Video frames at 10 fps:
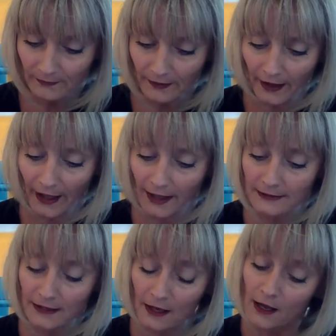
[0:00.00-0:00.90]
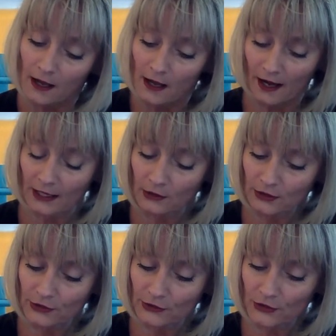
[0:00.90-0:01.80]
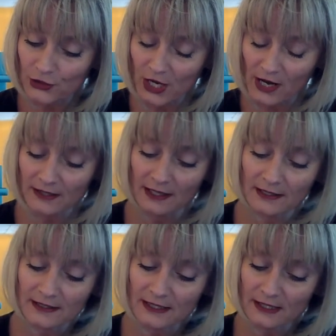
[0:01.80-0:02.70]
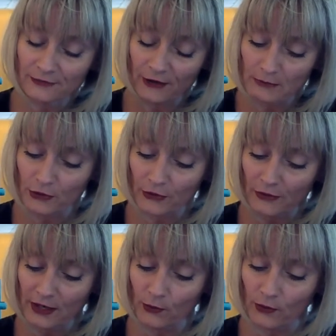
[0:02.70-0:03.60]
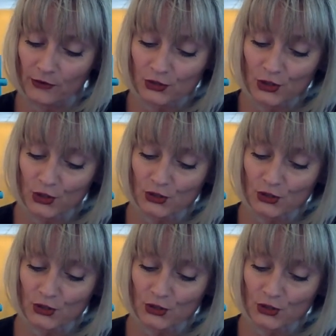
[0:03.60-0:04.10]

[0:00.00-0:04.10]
And I looked into the shares, and since February, where the shares